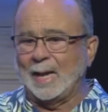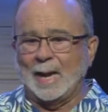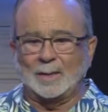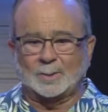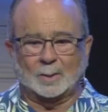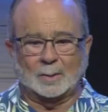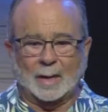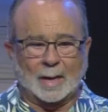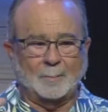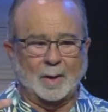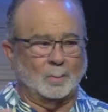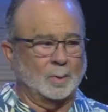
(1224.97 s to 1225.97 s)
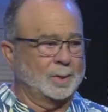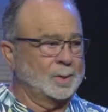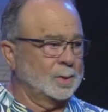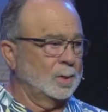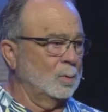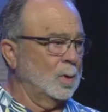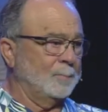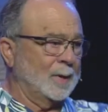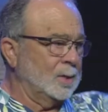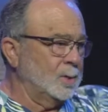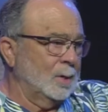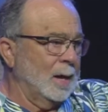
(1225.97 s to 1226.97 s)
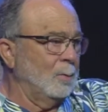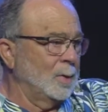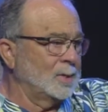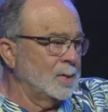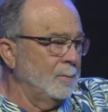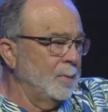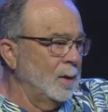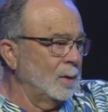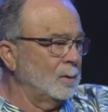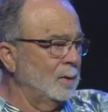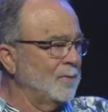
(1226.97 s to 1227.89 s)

answered like, I'm not really sure what, but sure, I want to see a miracle.